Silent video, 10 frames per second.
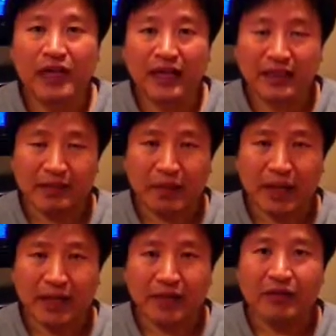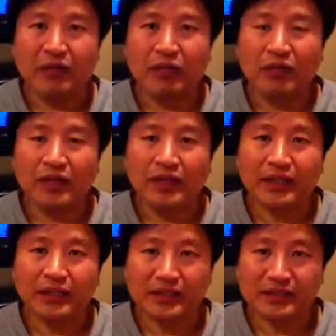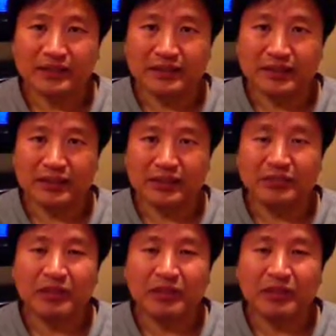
any pain when this is occurring,